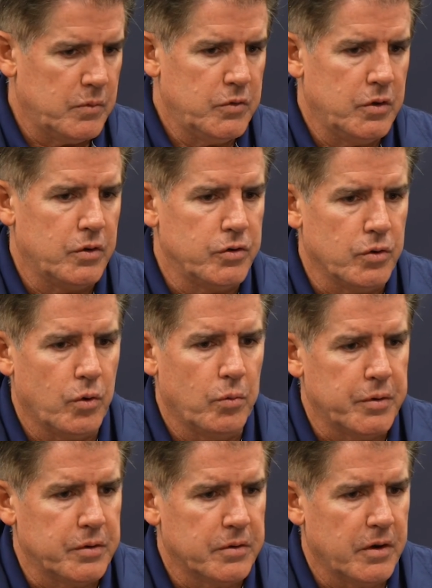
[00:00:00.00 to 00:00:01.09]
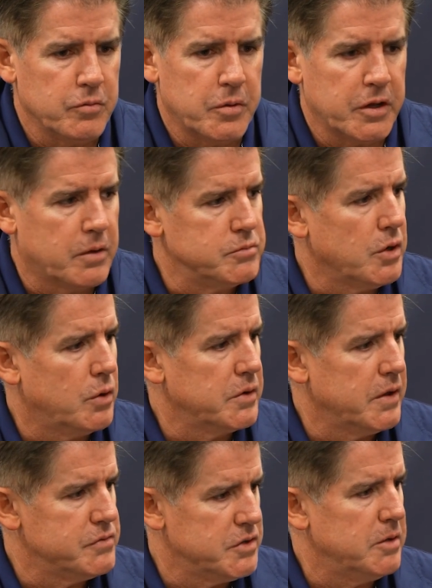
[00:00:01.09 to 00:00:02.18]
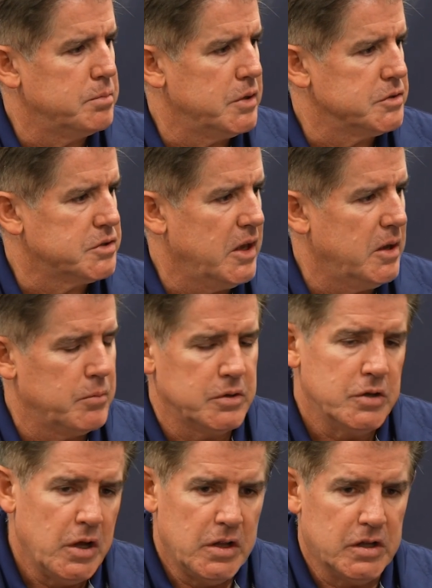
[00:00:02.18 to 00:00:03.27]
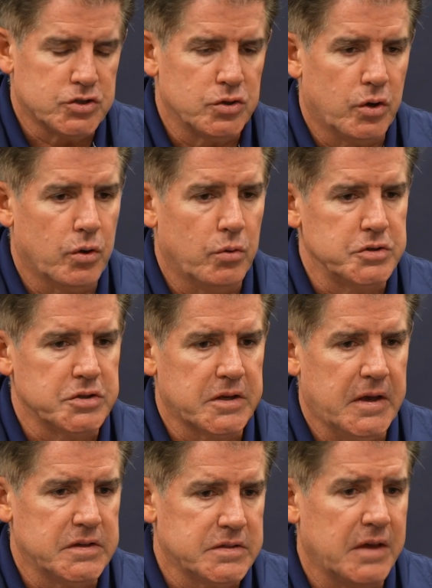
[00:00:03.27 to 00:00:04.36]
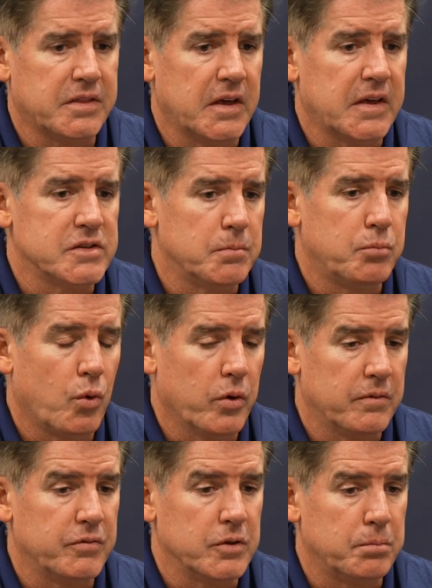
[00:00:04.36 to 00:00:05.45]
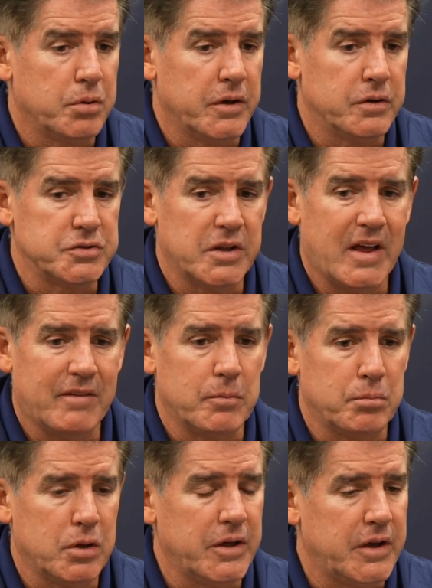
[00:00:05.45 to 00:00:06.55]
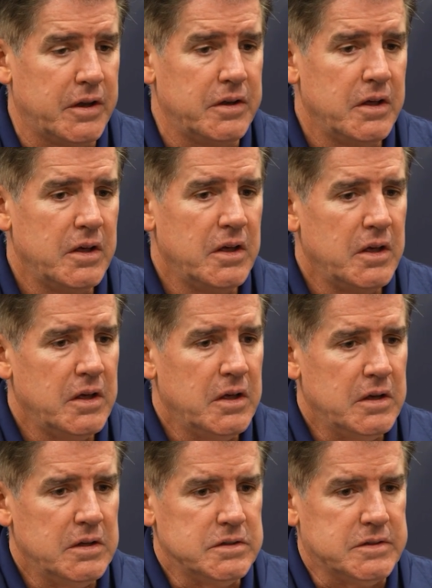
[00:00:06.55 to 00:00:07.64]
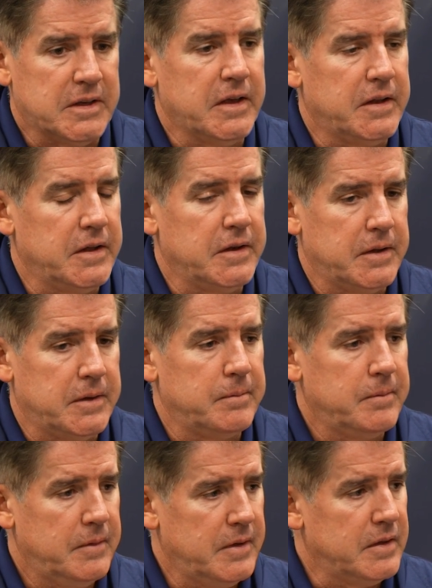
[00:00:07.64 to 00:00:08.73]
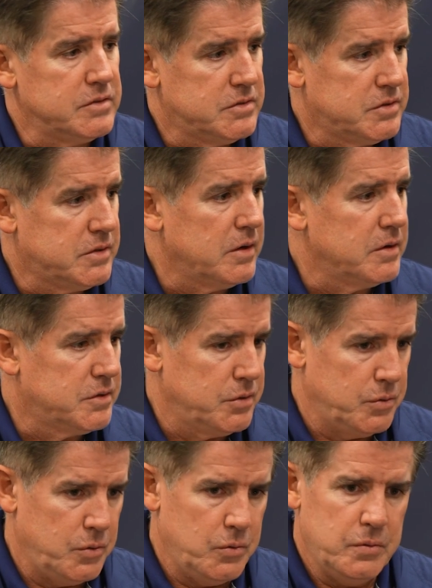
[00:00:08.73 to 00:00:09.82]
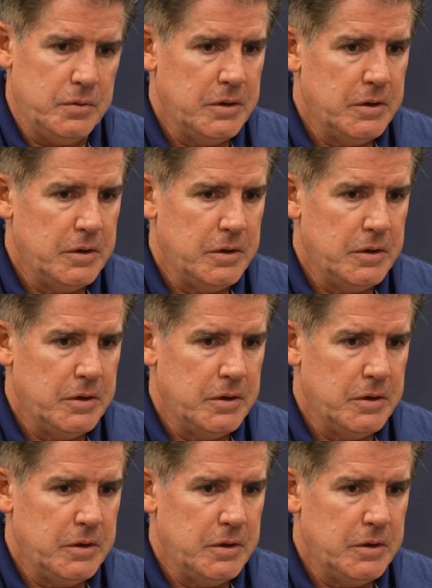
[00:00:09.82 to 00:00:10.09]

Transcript: You're hoping everybody comes out and gives an A+ game, but that's not always the case. I think it's important for the players that haven't played to get in and start to